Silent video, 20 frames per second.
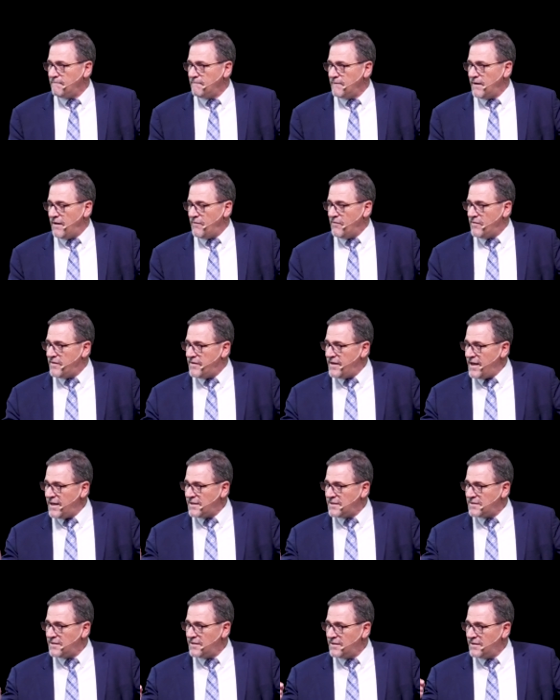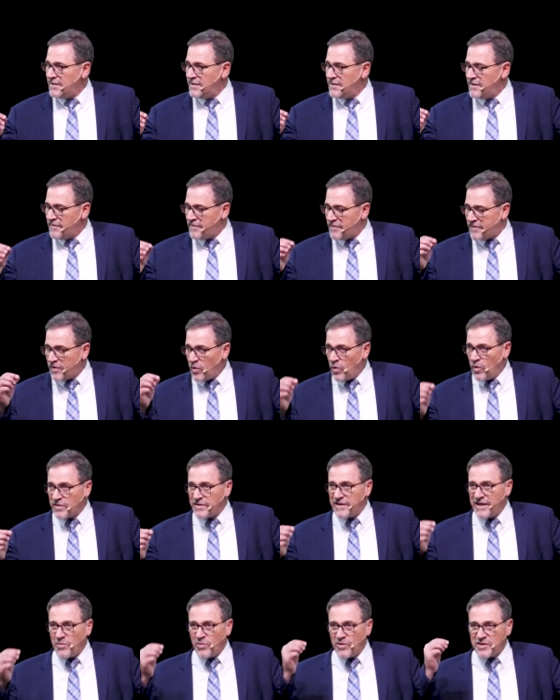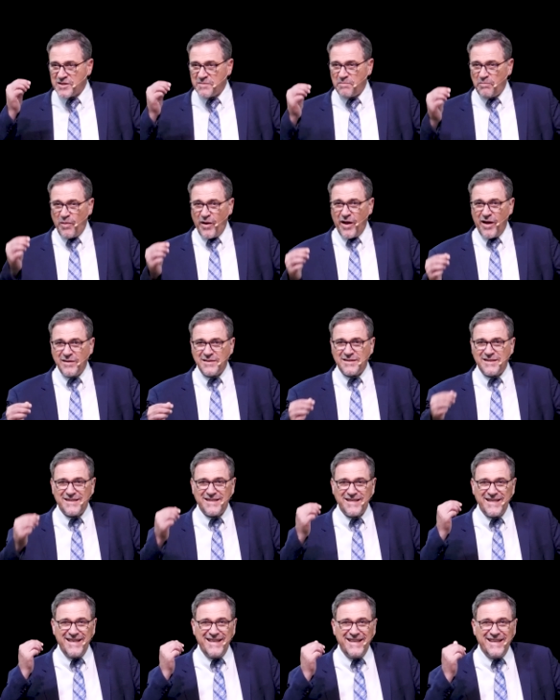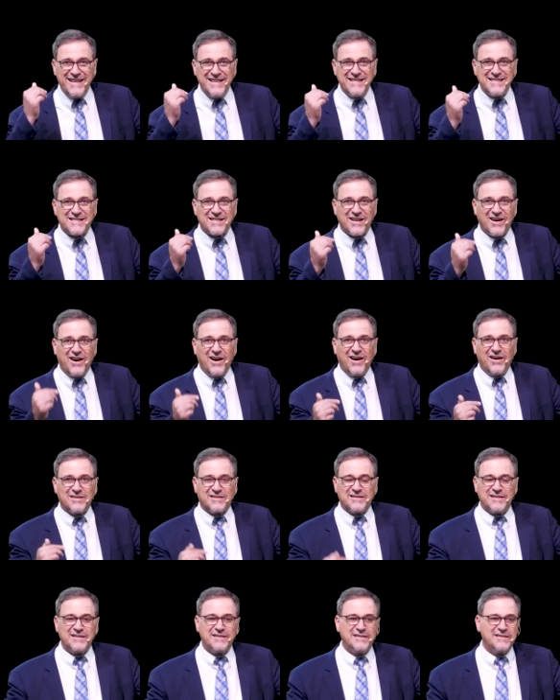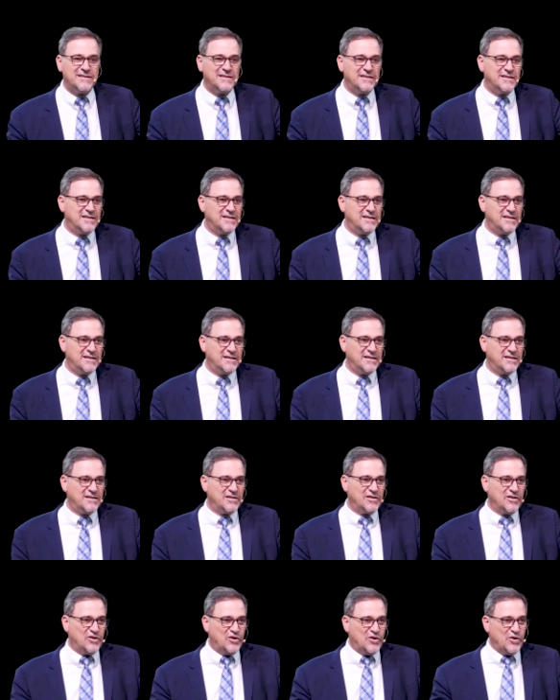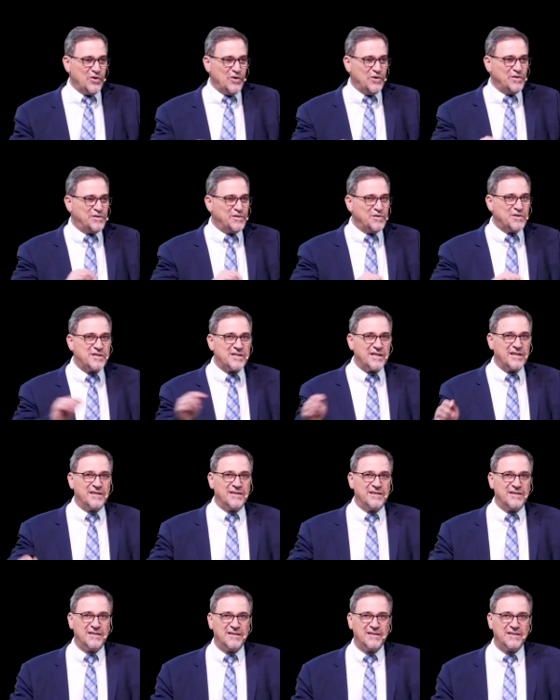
And that thought that was planted in his heart grew to sin.